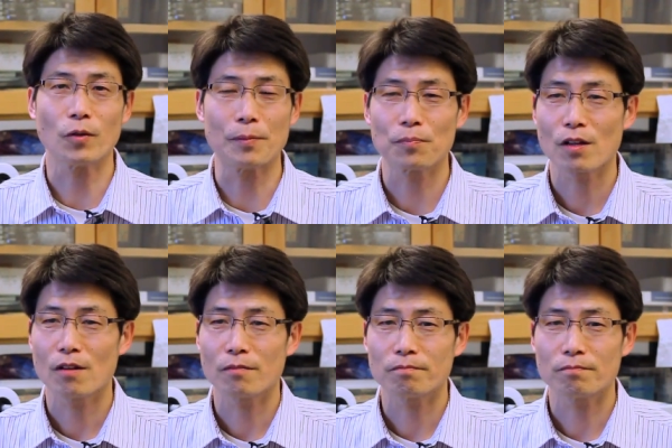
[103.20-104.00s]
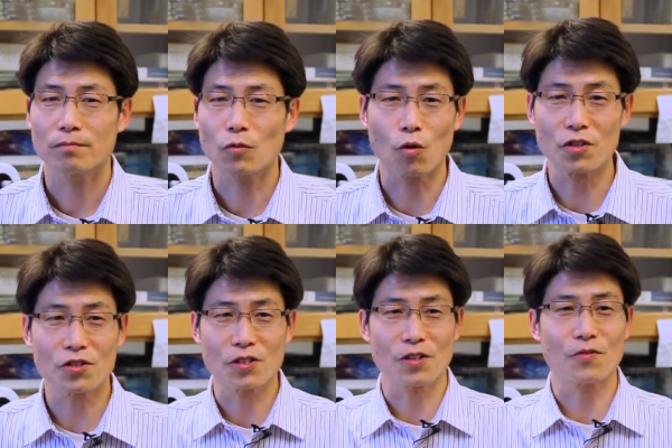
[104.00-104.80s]
Right? For
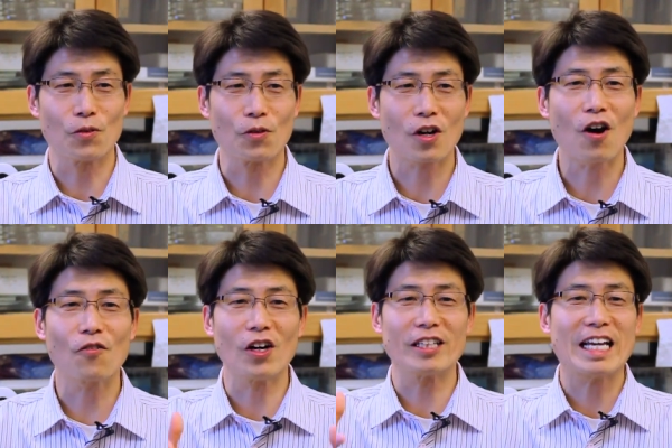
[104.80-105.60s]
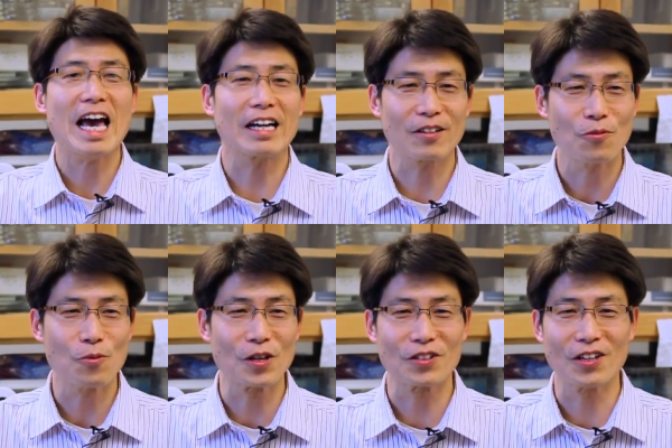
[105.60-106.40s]
instance, if you cover a tank
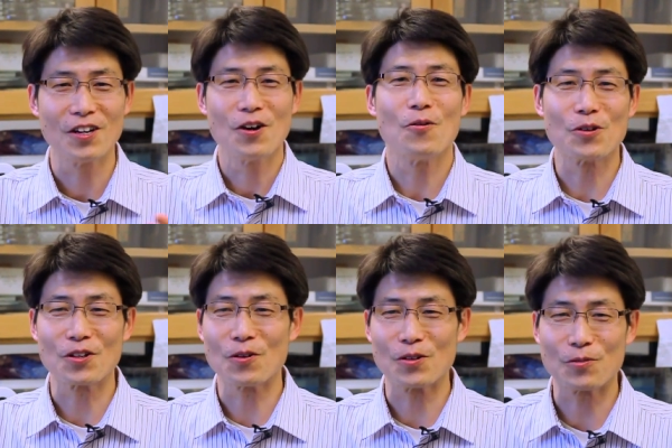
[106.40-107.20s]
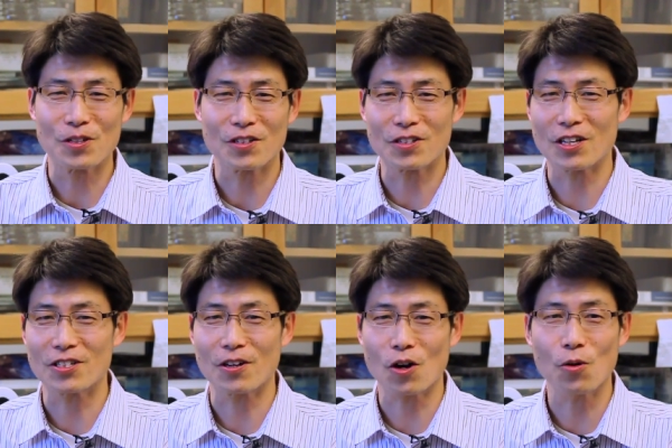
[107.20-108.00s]
with
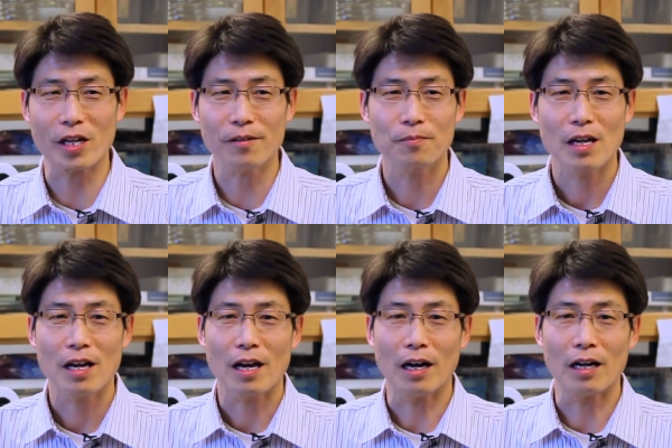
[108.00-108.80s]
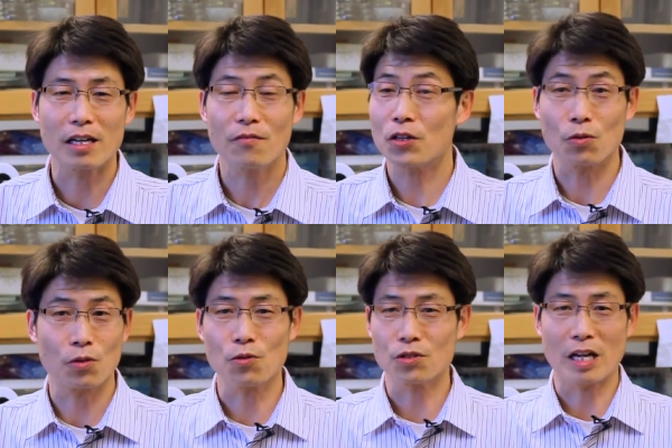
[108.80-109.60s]
such a coating, even you
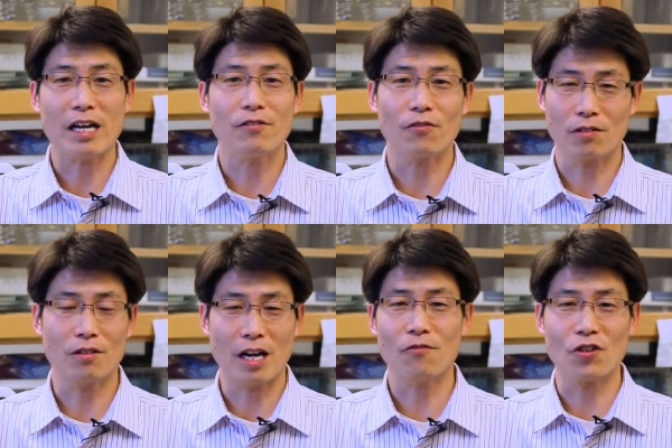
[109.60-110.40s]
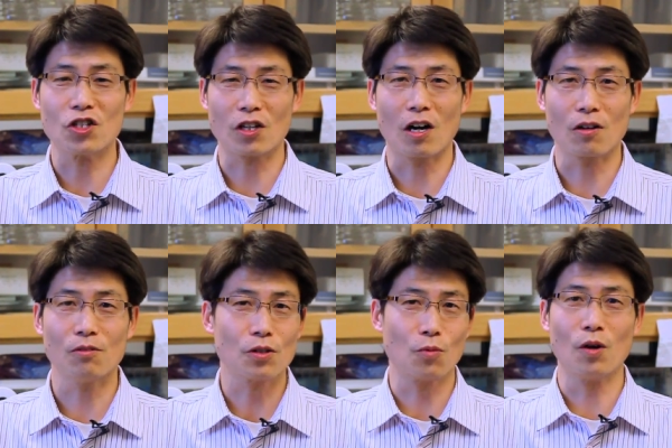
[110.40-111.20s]
use night vision
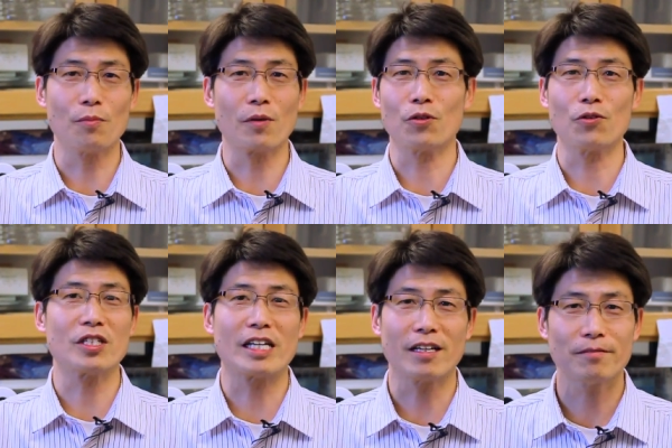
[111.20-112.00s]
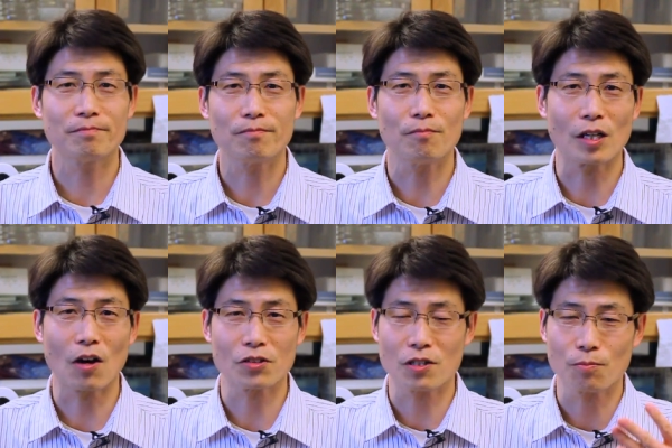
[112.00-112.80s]
goggles, you won't be able to see it
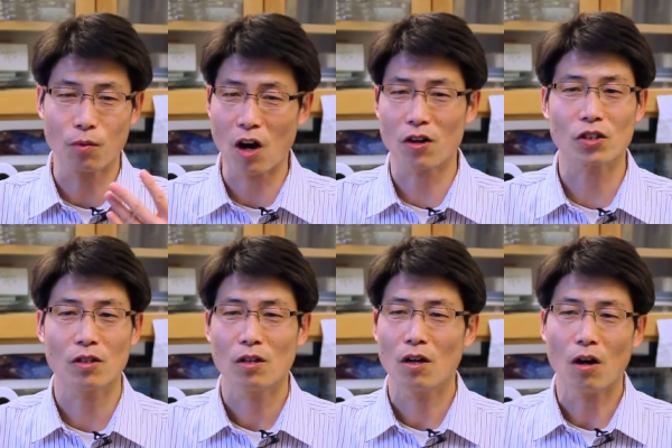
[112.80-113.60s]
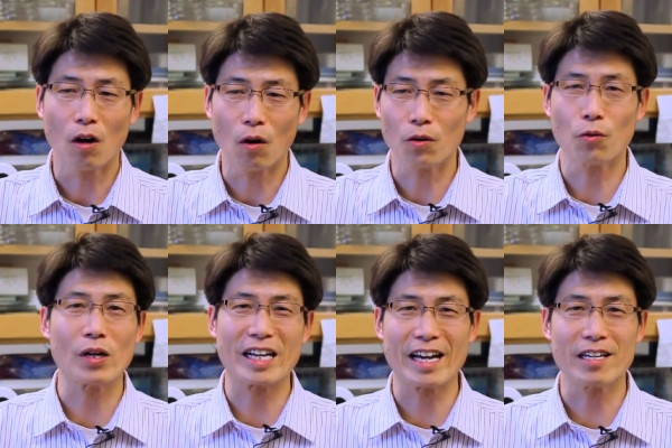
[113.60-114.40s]
because it's blocked all the
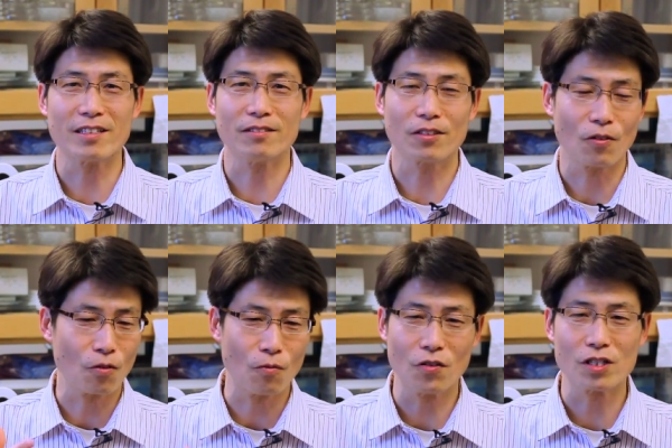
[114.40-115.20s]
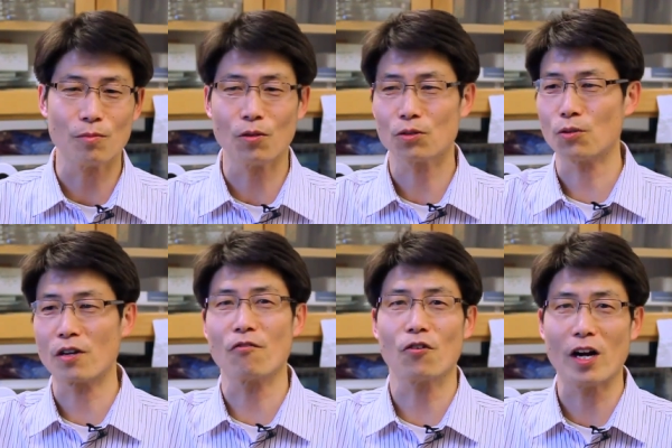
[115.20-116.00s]
radiation, you know, from visible to
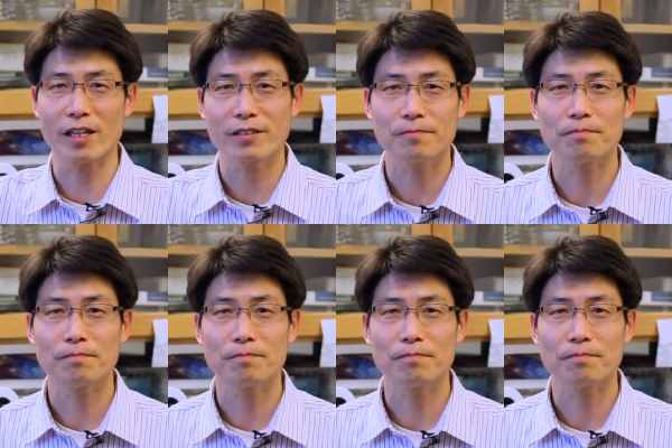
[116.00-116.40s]
infrared.